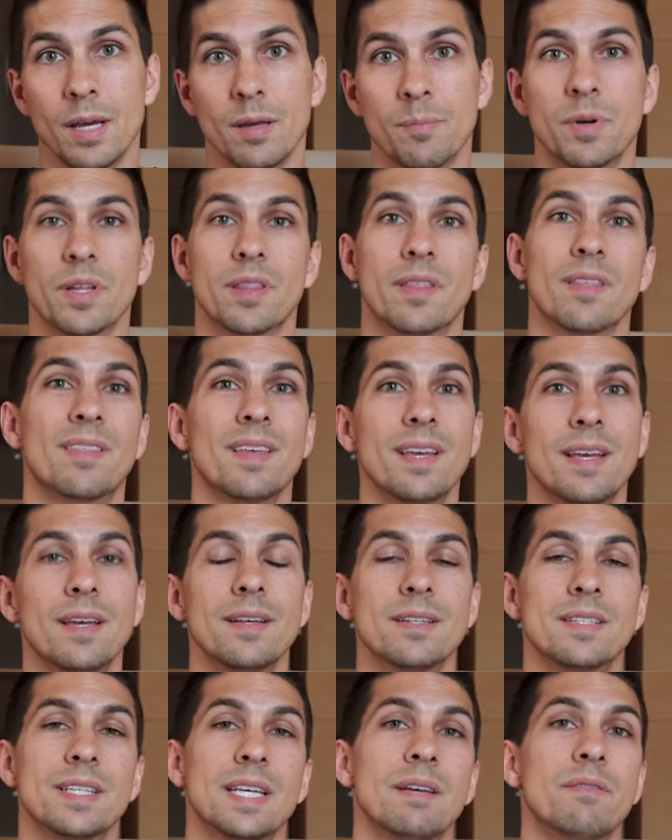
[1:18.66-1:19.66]
But the thing
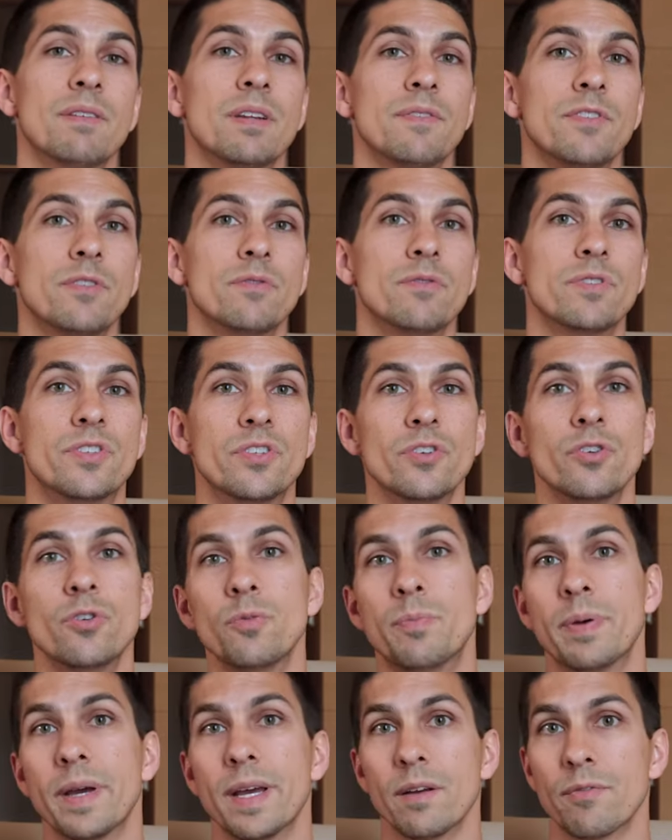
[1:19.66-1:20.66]
is, even if you
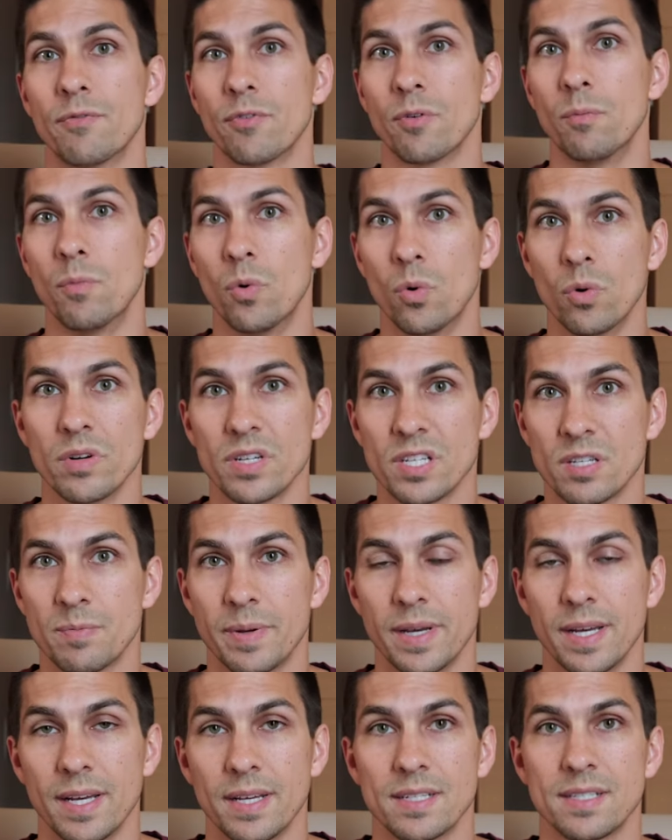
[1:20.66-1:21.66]
do pay for more
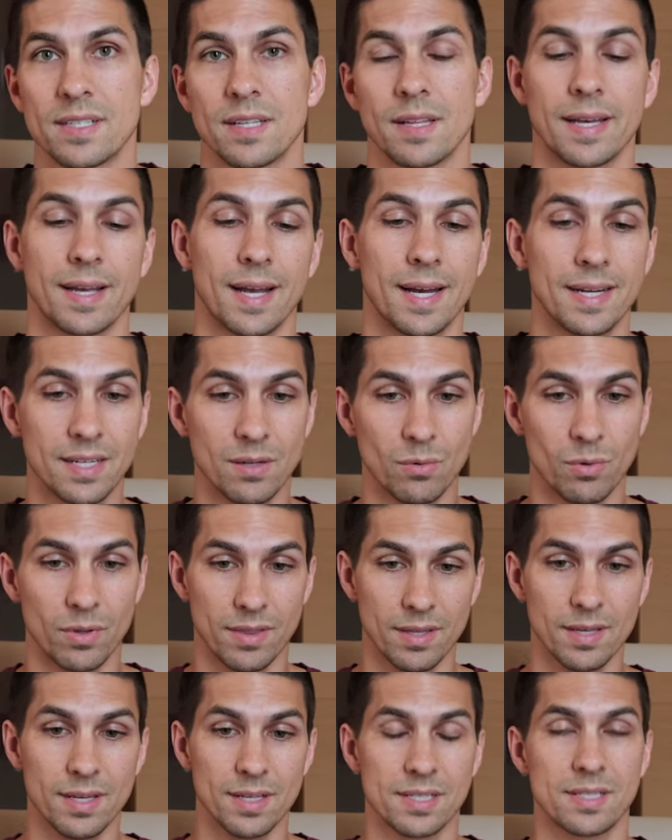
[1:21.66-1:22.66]
space, like I did
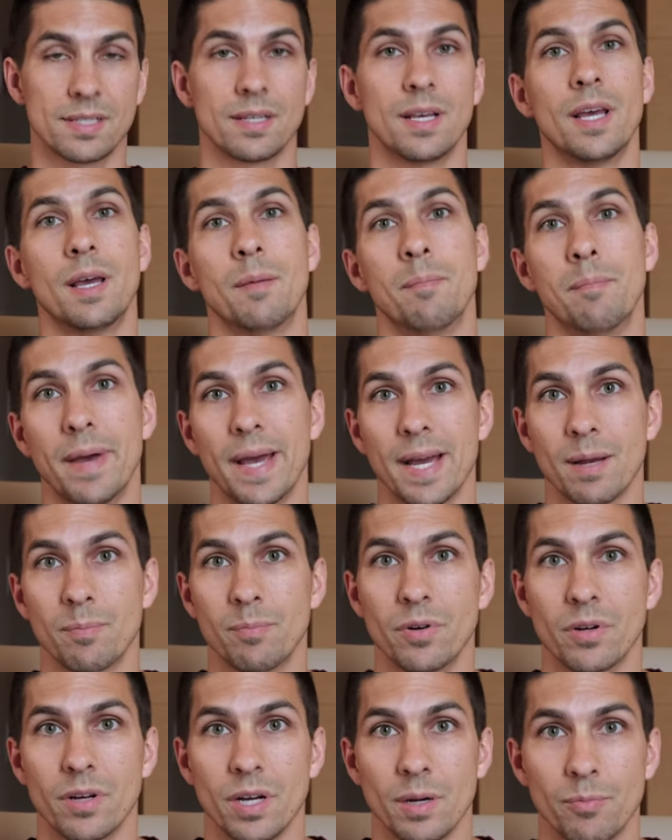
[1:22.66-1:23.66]
with this
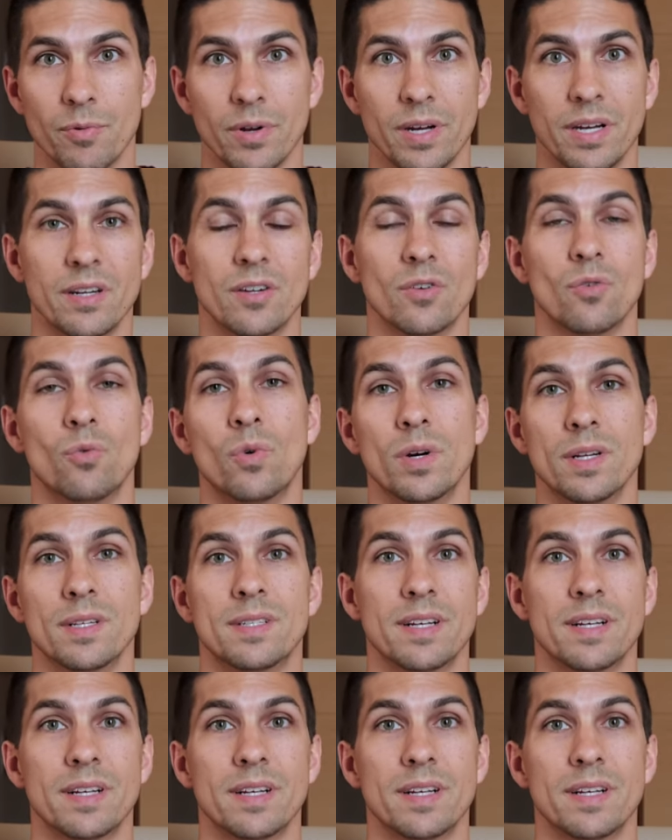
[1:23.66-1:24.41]
MacBook upgrading to 1